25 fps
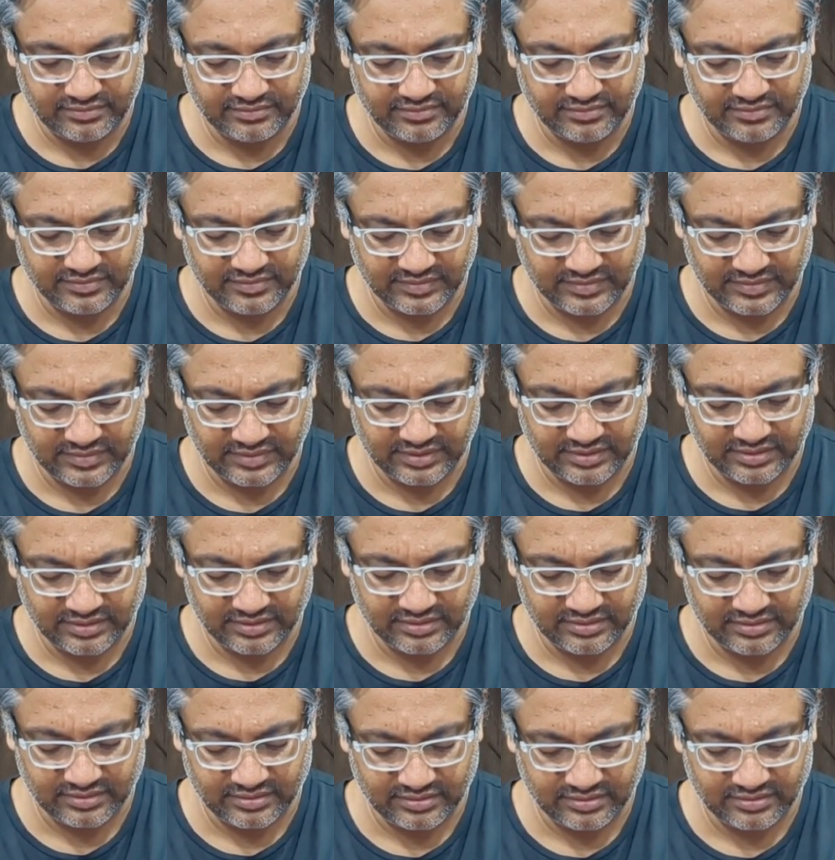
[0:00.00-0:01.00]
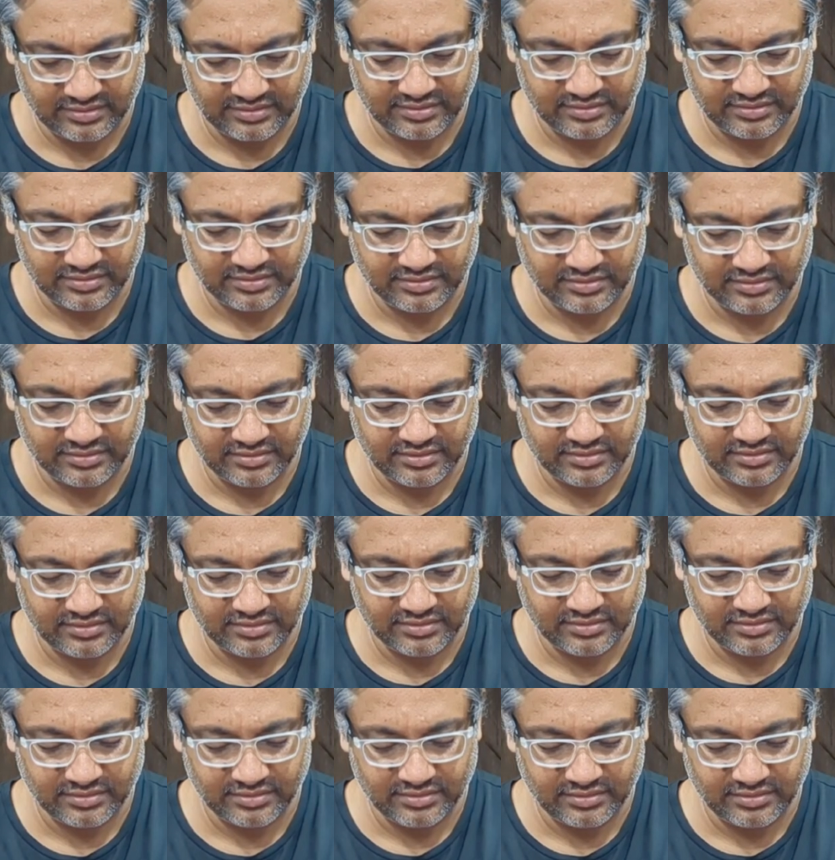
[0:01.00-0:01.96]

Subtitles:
Nobody speaks.